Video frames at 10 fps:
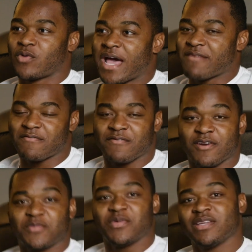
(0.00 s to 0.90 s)
What I have in
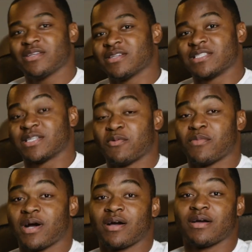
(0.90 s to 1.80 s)
front of me is some of
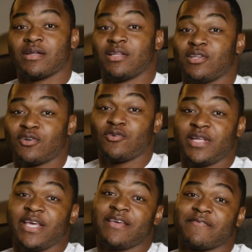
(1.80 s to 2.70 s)
my Little
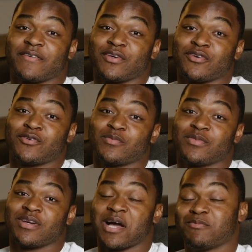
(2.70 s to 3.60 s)
League film.
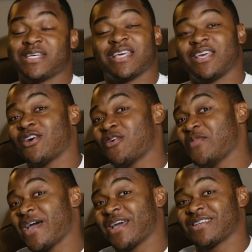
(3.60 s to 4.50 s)
I'm taking y'all
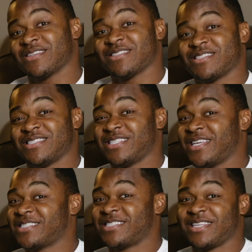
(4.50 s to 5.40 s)
back
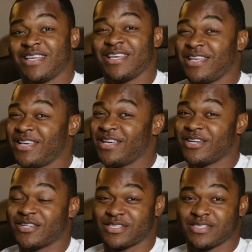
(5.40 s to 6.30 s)
16
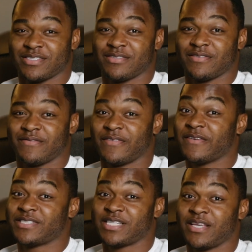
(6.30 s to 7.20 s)
years,
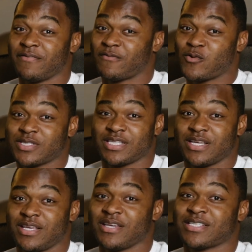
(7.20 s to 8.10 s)
15,
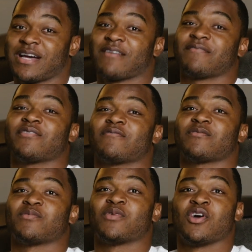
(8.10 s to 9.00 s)
14 years. I got film
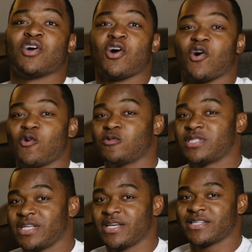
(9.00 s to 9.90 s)
from
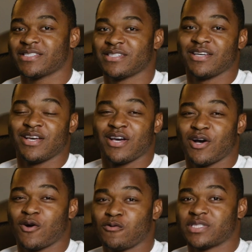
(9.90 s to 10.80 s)
06,
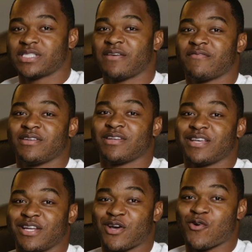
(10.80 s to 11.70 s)
07, and